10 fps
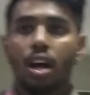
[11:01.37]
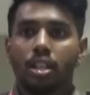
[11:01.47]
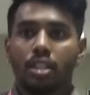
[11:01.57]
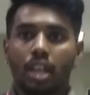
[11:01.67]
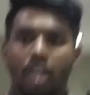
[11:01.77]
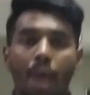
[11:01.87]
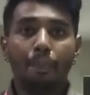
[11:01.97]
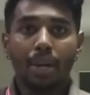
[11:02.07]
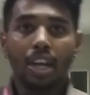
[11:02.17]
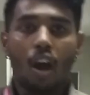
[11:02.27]
the
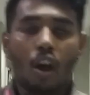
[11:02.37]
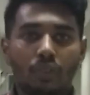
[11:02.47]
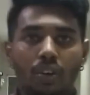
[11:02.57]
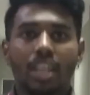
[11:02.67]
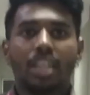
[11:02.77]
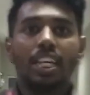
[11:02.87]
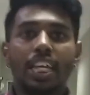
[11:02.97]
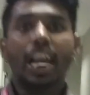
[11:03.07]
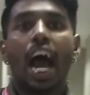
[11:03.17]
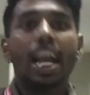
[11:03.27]
company of
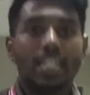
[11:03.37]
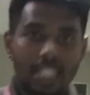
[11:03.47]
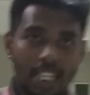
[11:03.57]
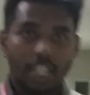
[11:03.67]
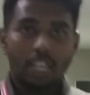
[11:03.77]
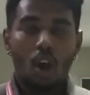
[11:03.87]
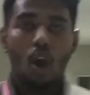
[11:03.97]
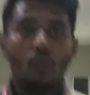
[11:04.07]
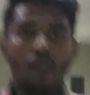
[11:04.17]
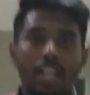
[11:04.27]
EIC,
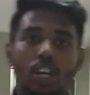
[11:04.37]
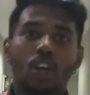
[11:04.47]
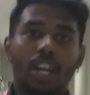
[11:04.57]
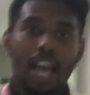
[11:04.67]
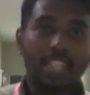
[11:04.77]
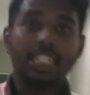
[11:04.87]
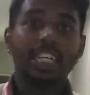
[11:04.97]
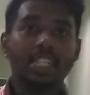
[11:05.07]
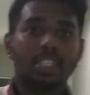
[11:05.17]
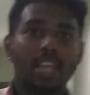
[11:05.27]
or well known as
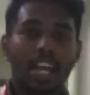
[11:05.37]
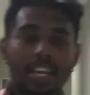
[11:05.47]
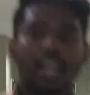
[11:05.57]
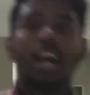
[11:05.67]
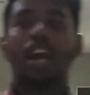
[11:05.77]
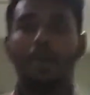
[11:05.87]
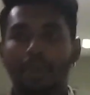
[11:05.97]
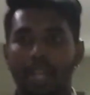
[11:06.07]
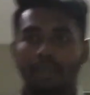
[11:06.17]
East India Company.